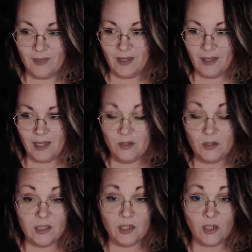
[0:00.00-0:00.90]
I
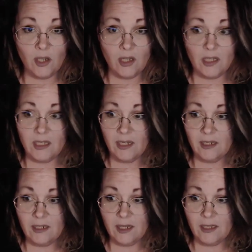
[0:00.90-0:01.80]
usually start talking
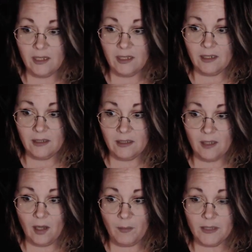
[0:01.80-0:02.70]
again and then the
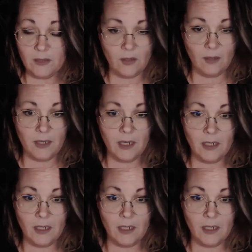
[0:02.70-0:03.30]
comments will come in.